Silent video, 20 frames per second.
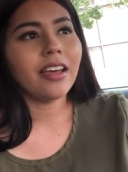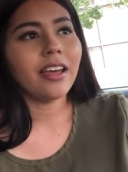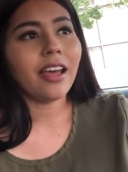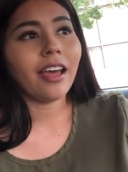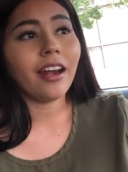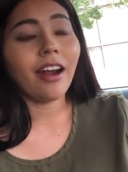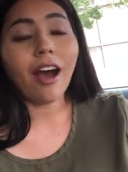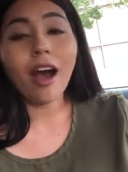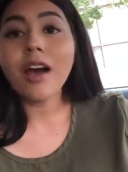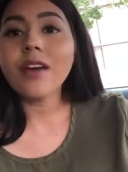
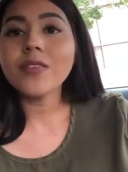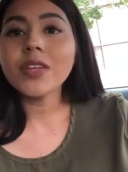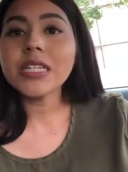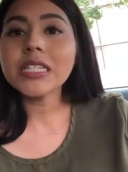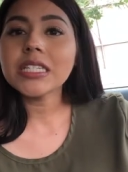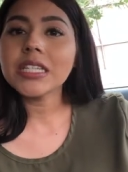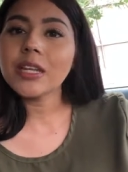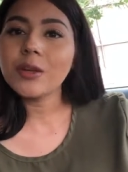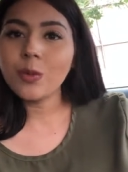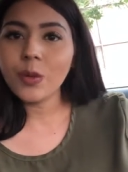And
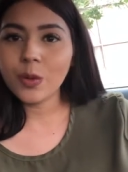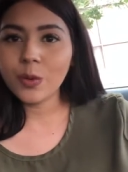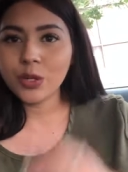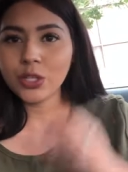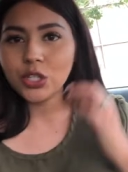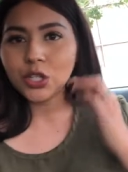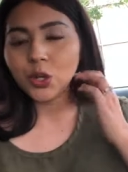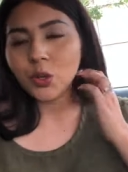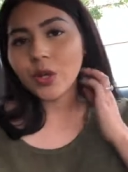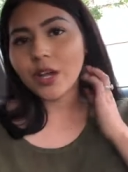obviously we were
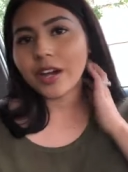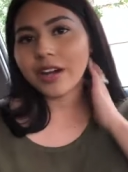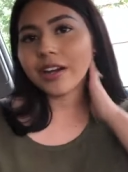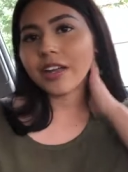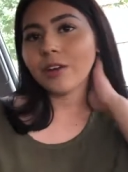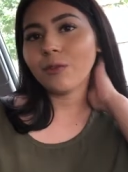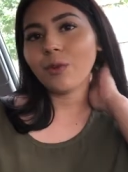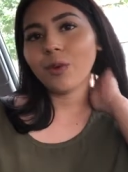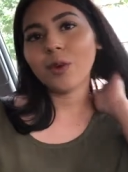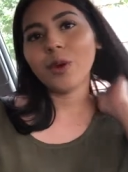too
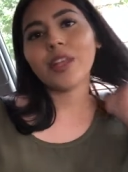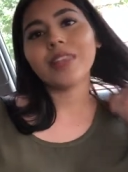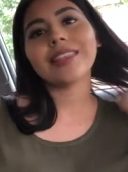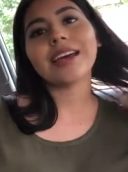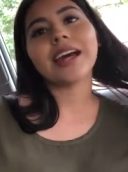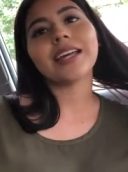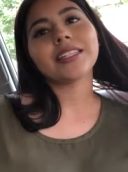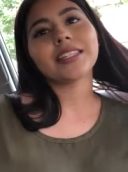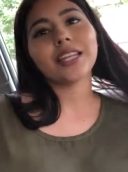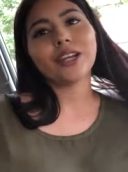young. If we were
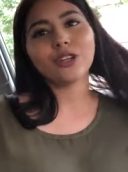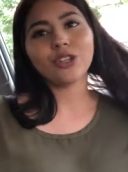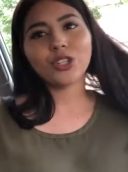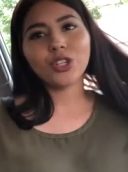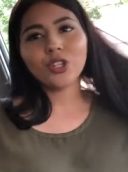that scared